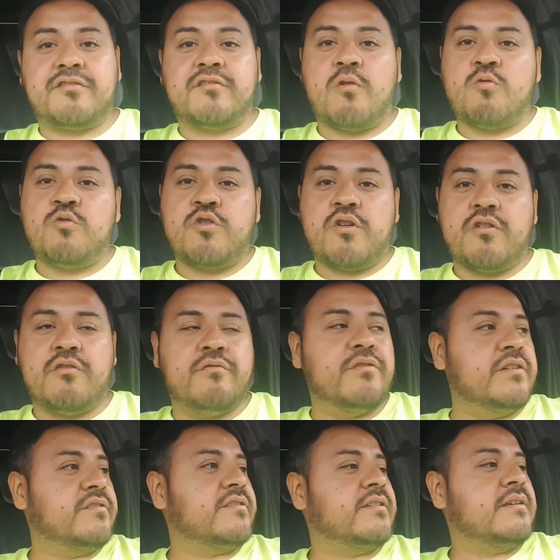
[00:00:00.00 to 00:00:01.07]
so
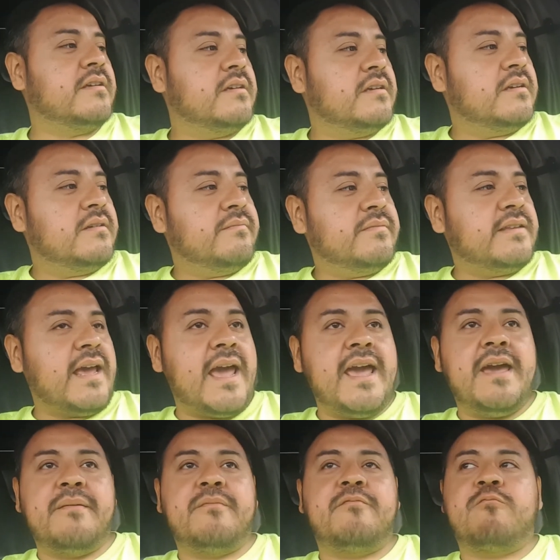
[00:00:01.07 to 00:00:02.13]
nervous.
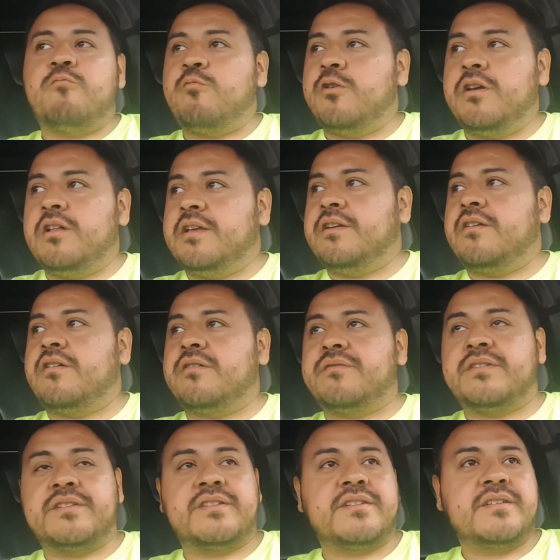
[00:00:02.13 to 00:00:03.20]
Damn, really nervous.